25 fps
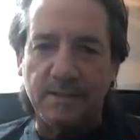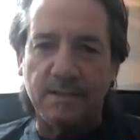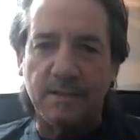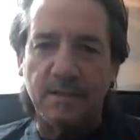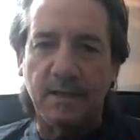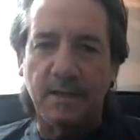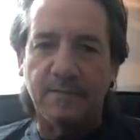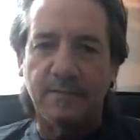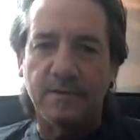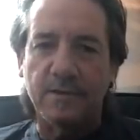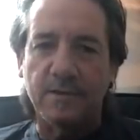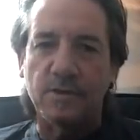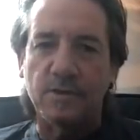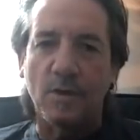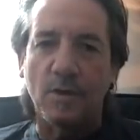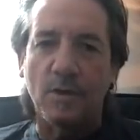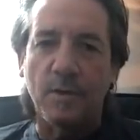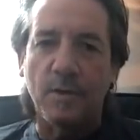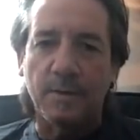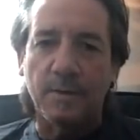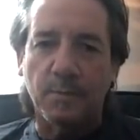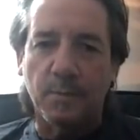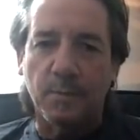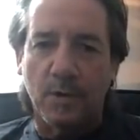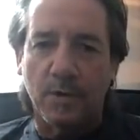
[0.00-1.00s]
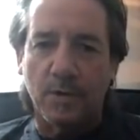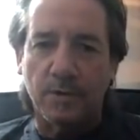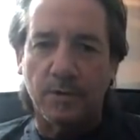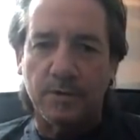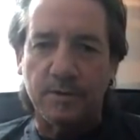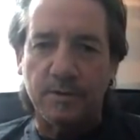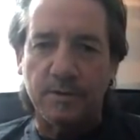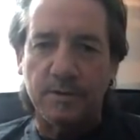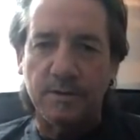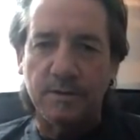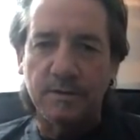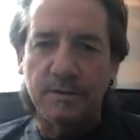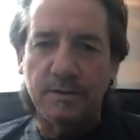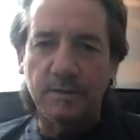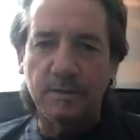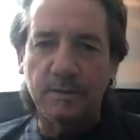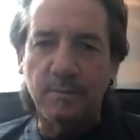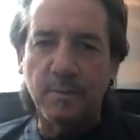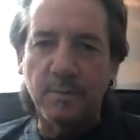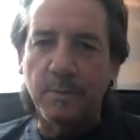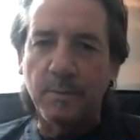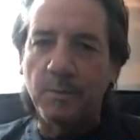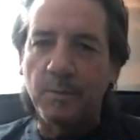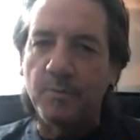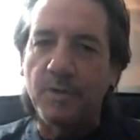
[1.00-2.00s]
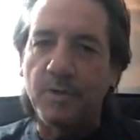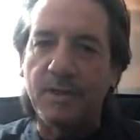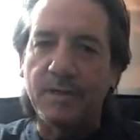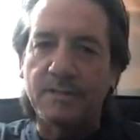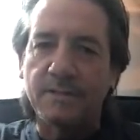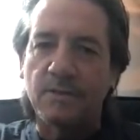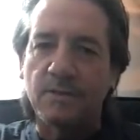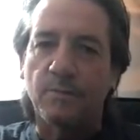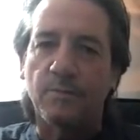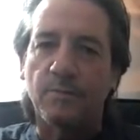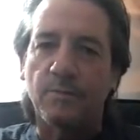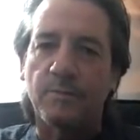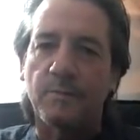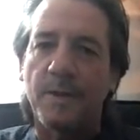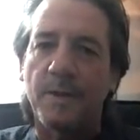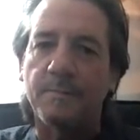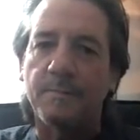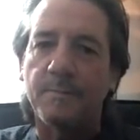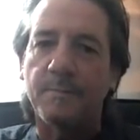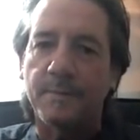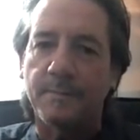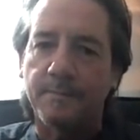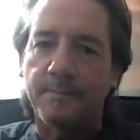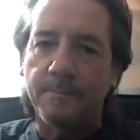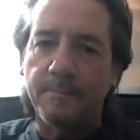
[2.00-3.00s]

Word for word: if there's no end product. People really don't remember them.